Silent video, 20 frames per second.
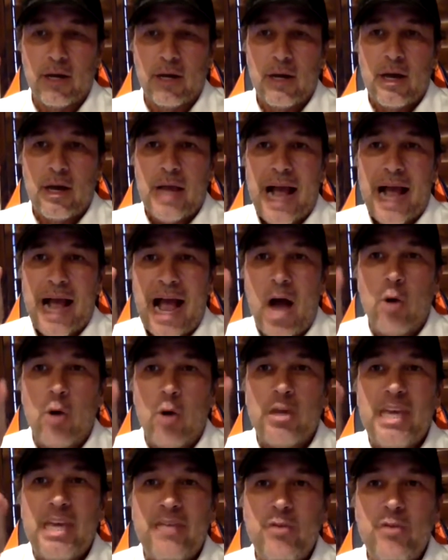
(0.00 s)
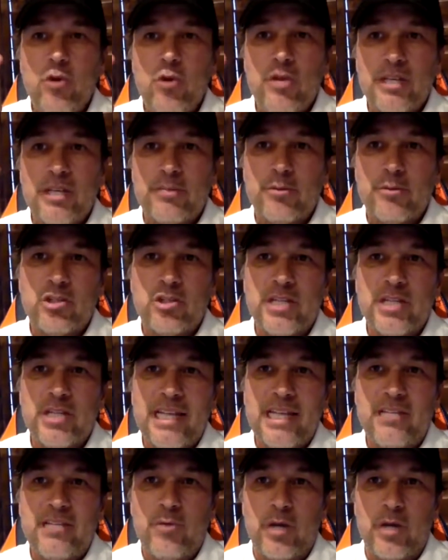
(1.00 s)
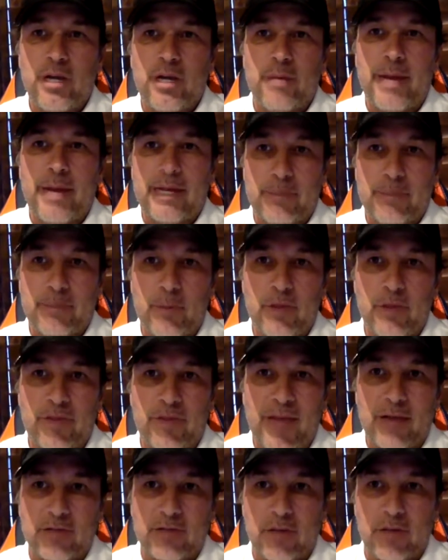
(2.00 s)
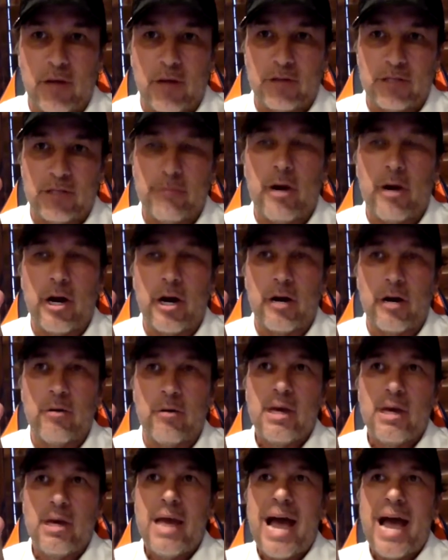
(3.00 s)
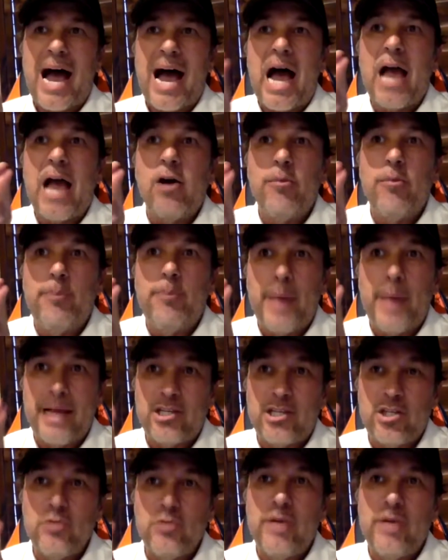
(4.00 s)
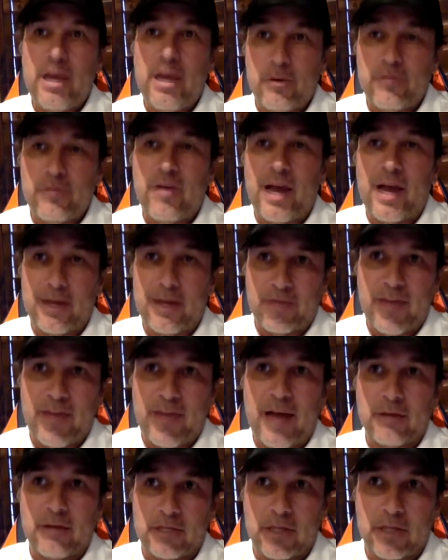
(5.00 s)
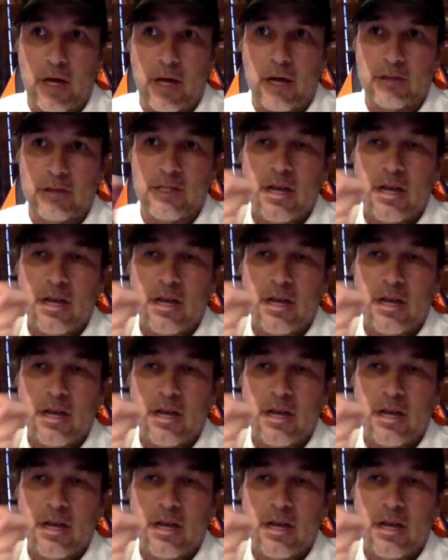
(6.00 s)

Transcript: I'll give you this Mercedes so you can come back to me with $1,000 tomorrow. I'll bet you they'll find $1,000.